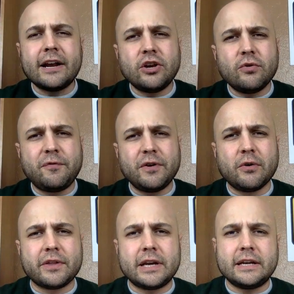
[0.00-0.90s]
do you feel
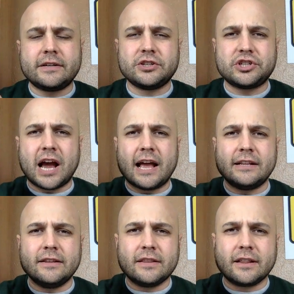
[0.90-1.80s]
the need to
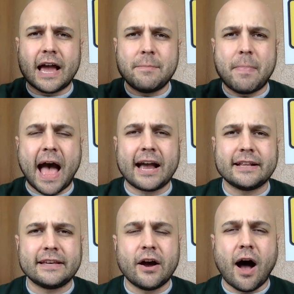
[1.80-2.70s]
shine the light back
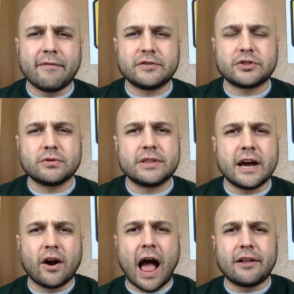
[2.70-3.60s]
at the officer?
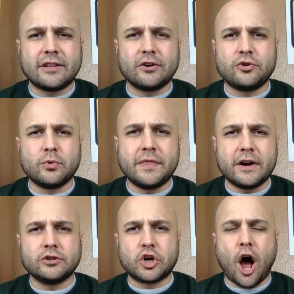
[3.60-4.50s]
They're out there doing
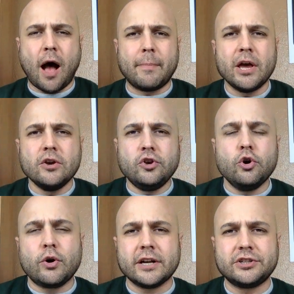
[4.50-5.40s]
their job.
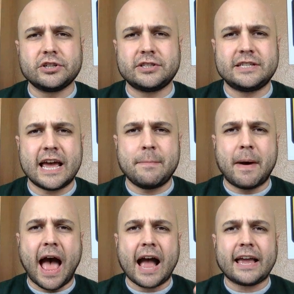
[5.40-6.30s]
You can just stay
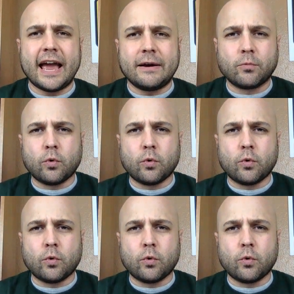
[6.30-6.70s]
back and